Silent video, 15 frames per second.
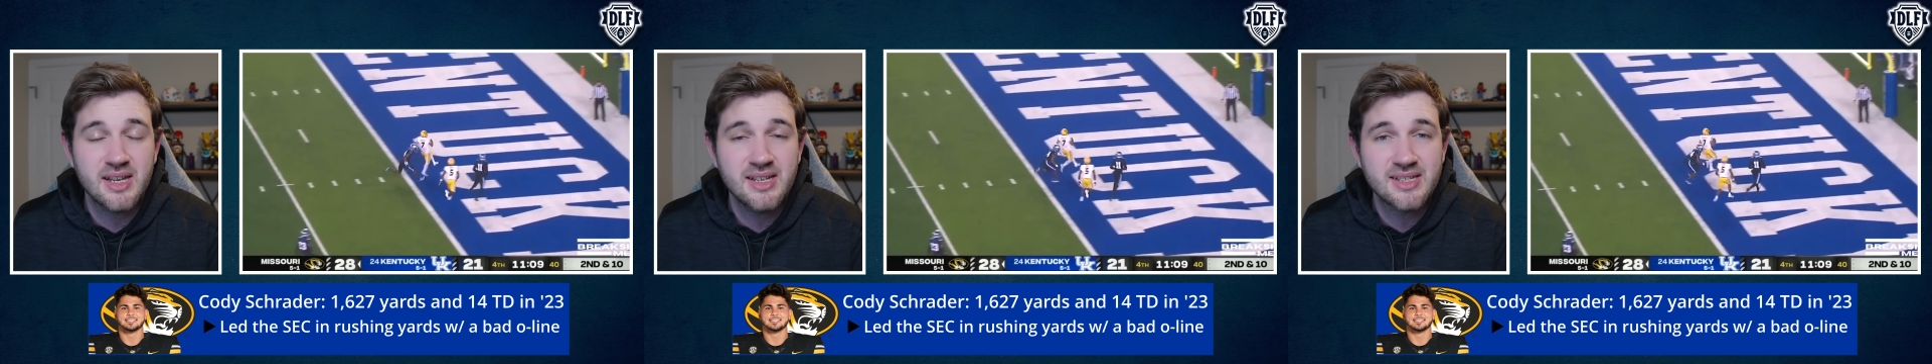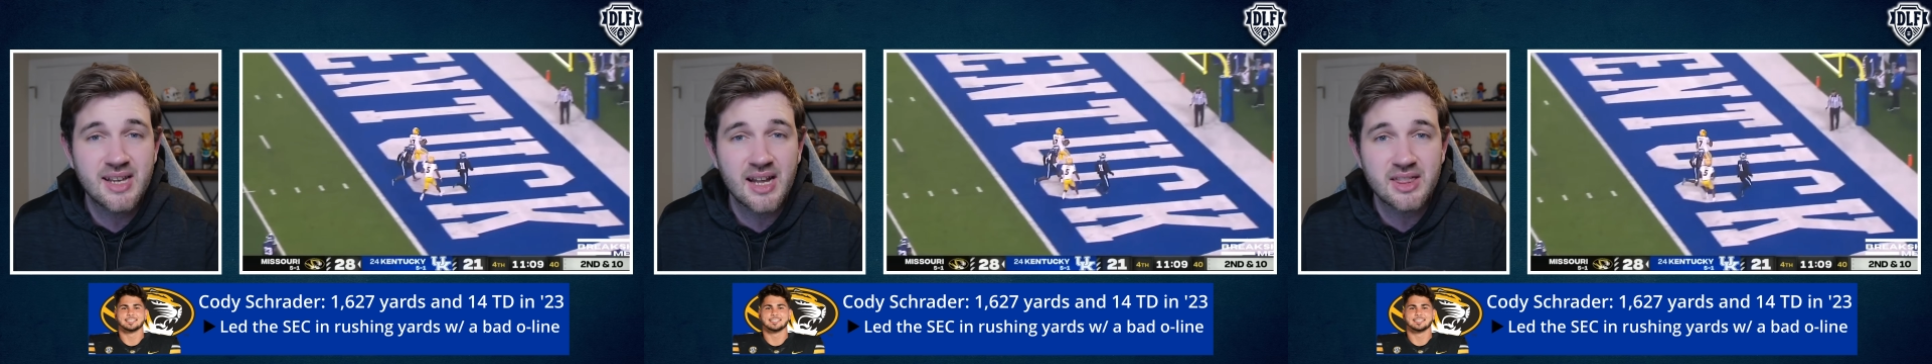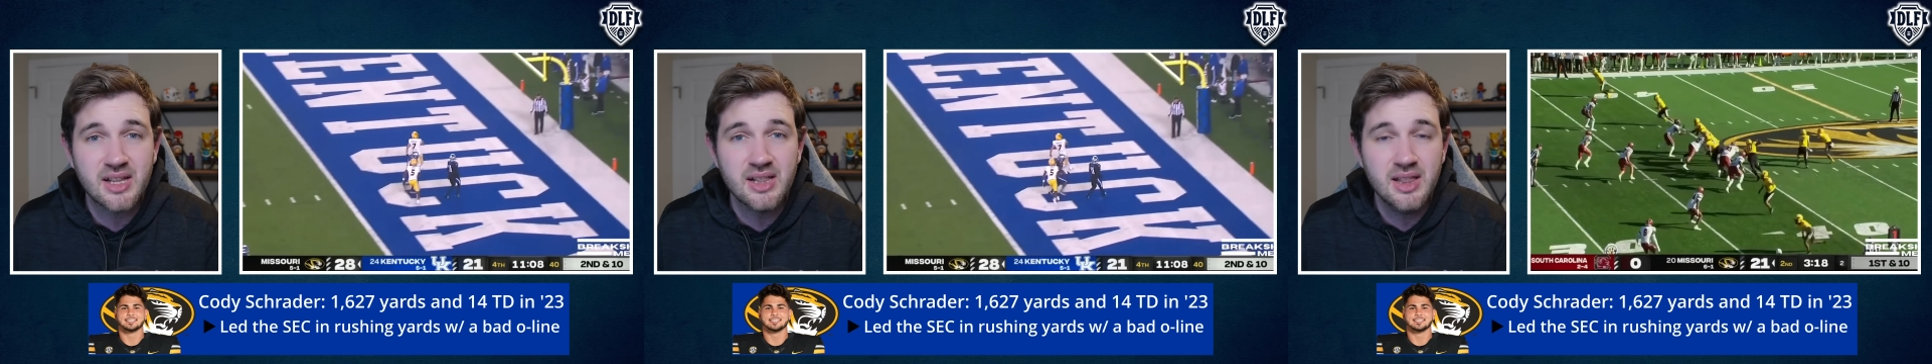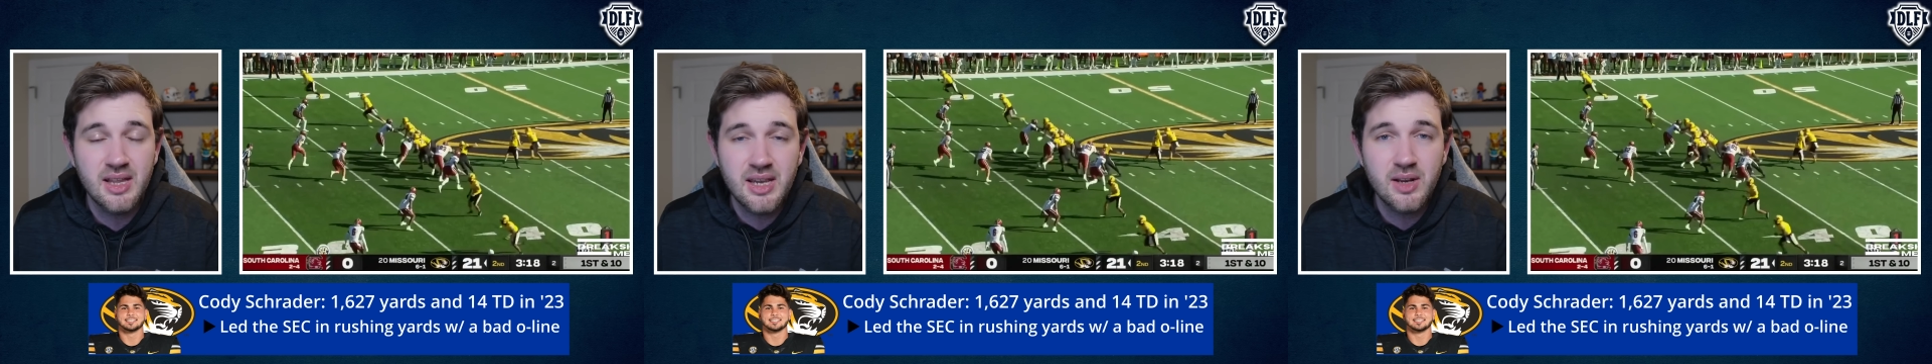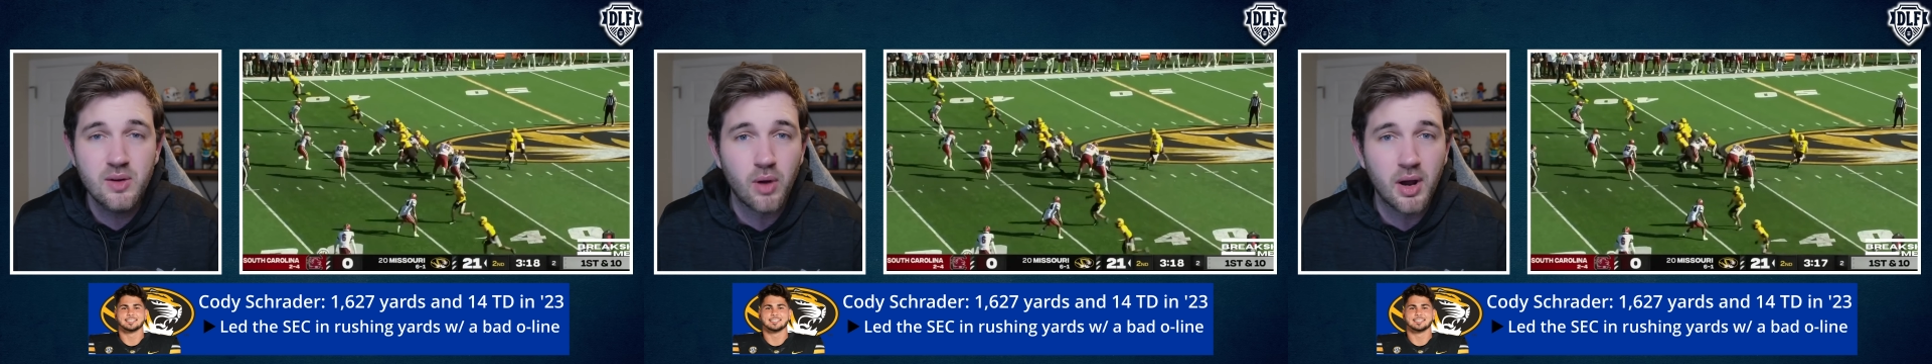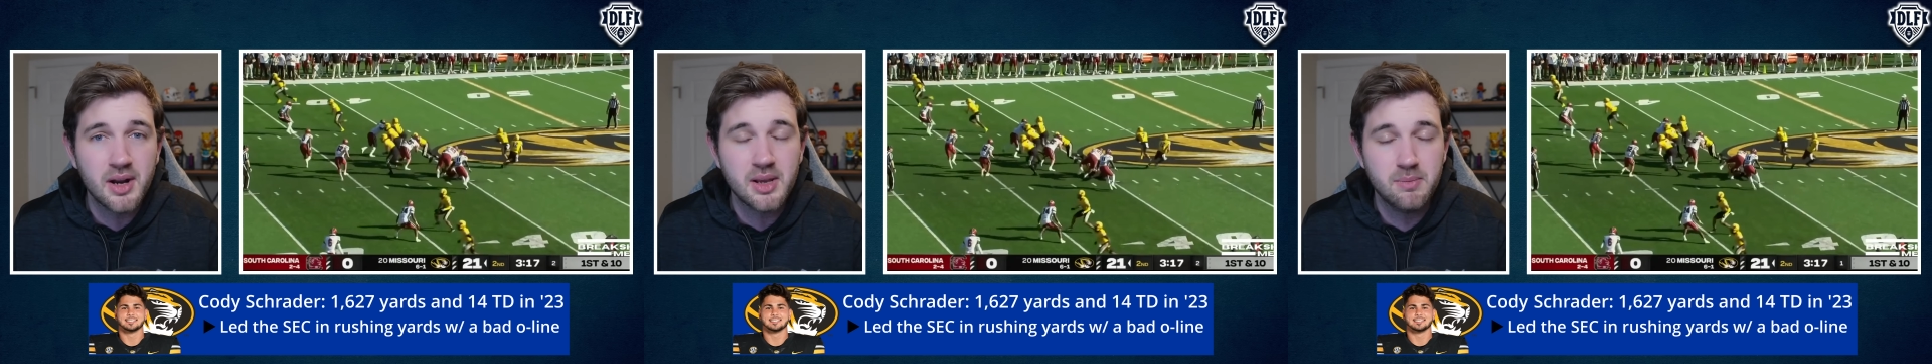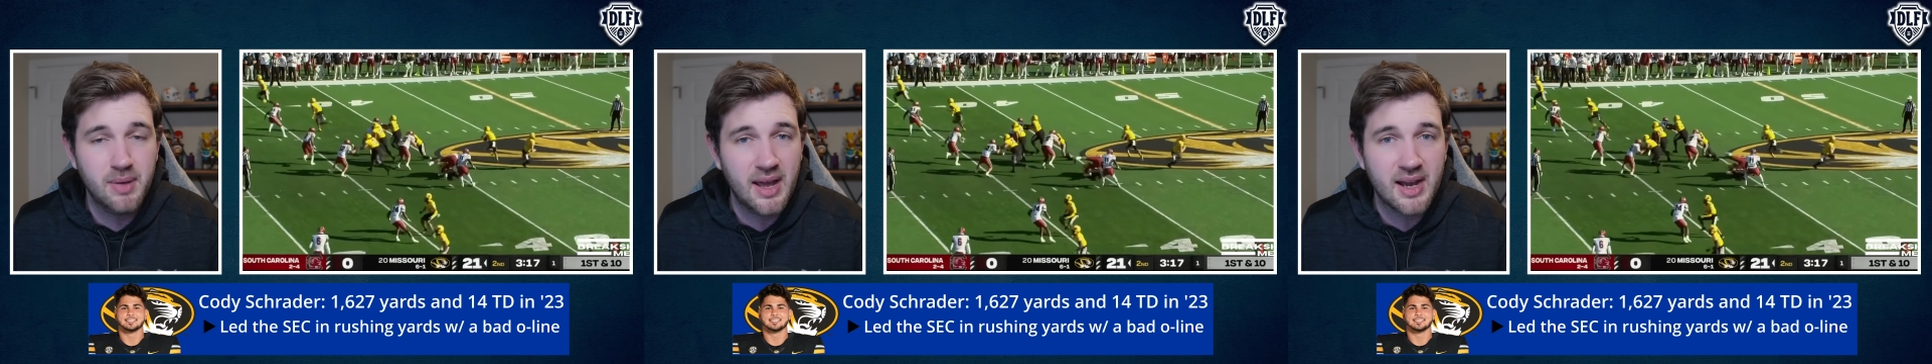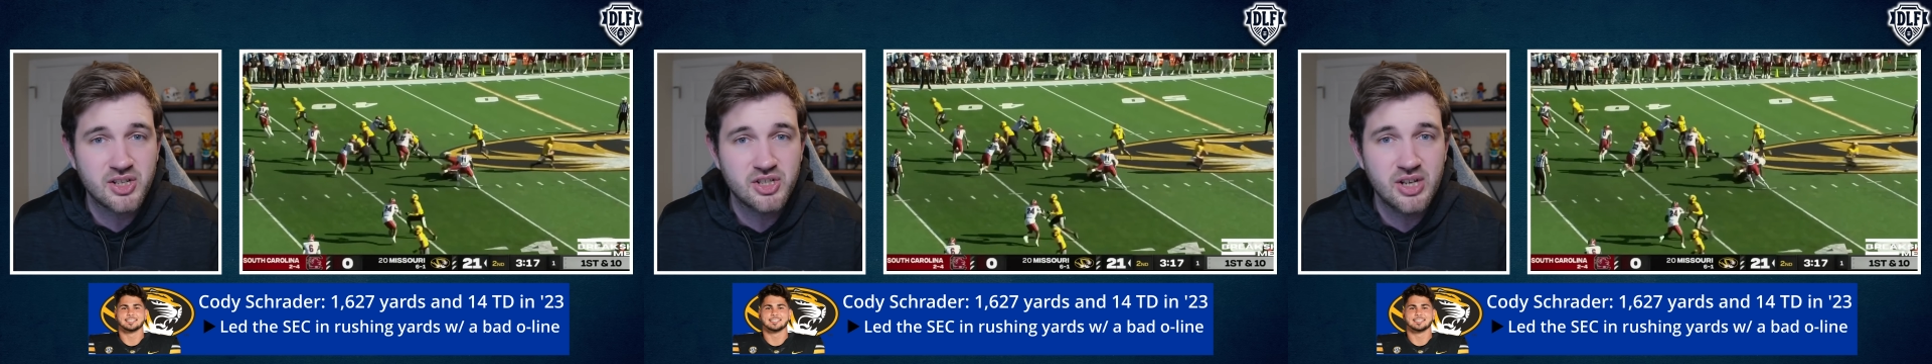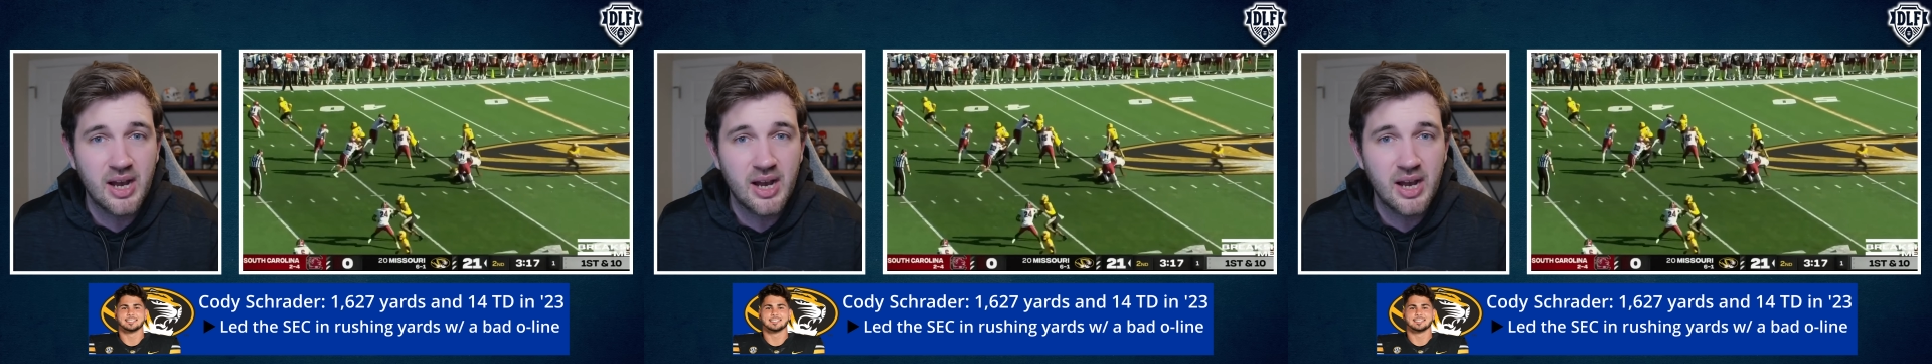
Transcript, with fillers: he's got the lead running back